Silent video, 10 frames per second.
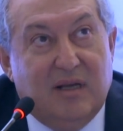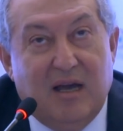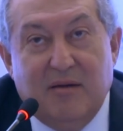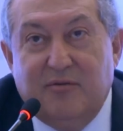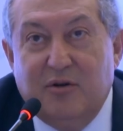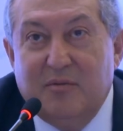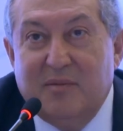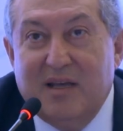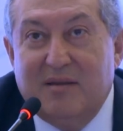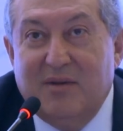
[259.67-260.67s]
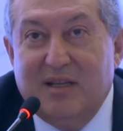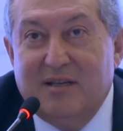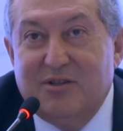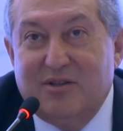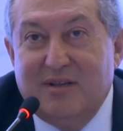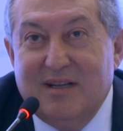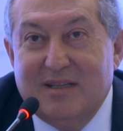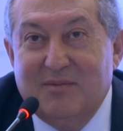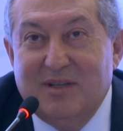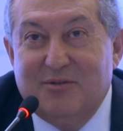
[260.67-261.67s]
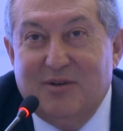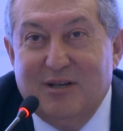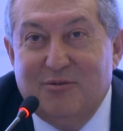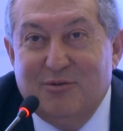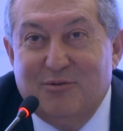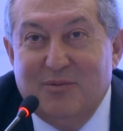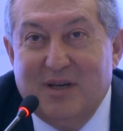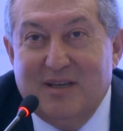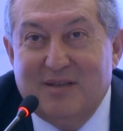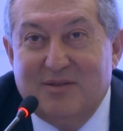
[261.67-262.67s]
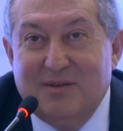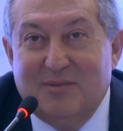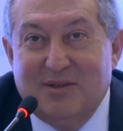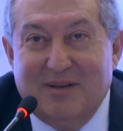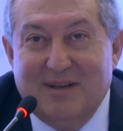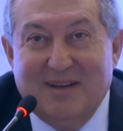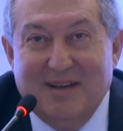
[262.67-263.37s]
I'm a former mathematician, let me try to make it simpler.